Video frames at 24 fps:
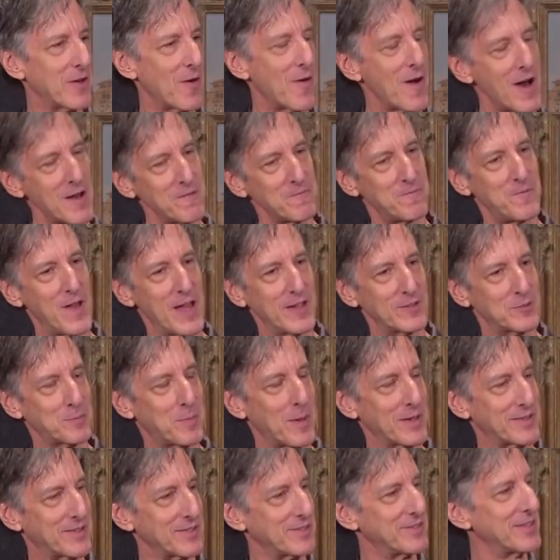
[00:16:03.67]
go on
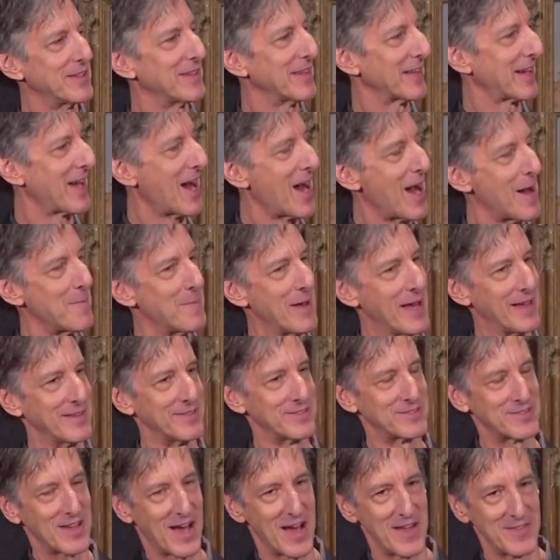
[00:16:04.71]
Facebook to see the
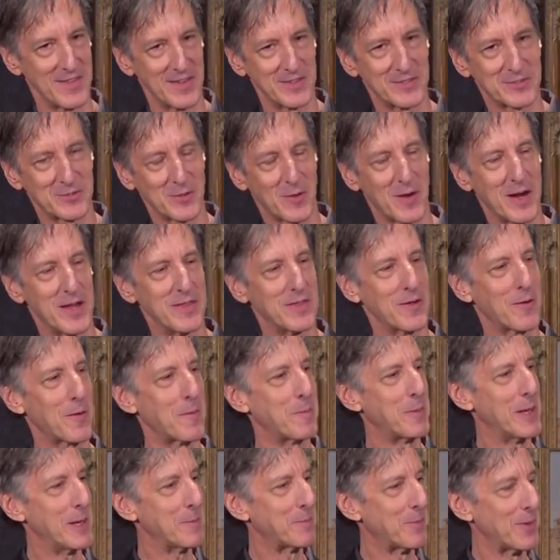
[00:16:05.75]
comments on this story, and there were
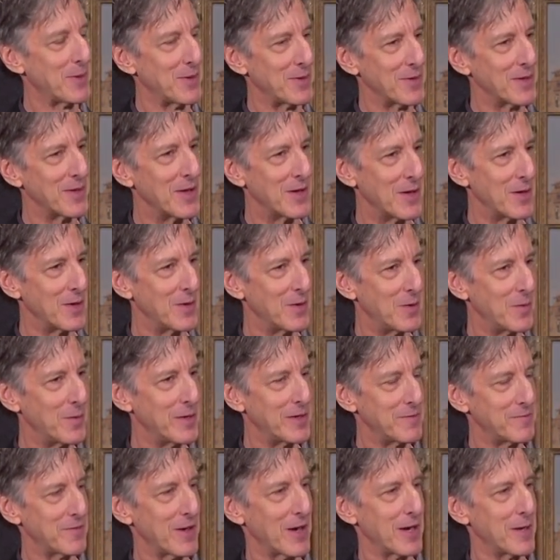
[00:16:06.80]
people who
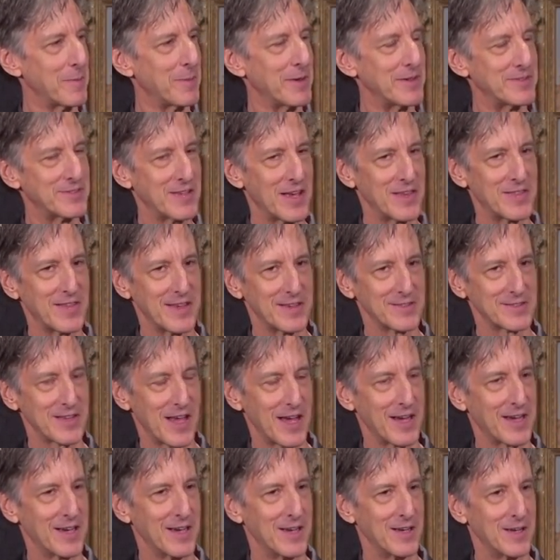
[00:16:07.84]
would invariably say things
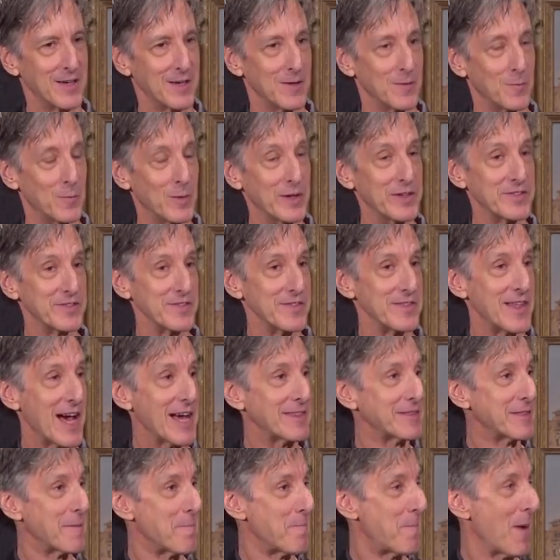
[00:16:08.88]
like, well, isn't
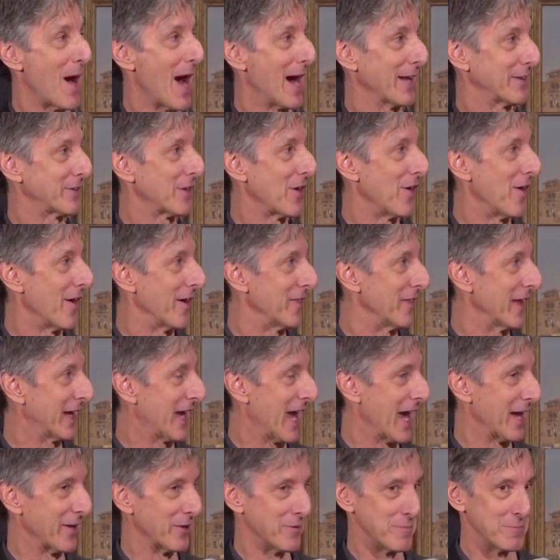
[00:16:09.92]
that the pot calling the
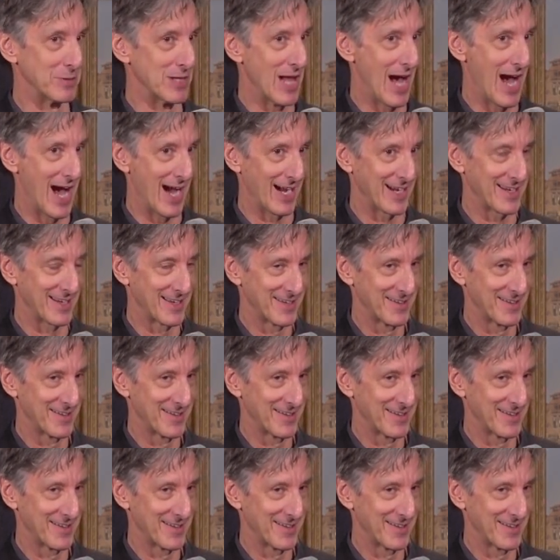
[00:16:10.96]
kettle black?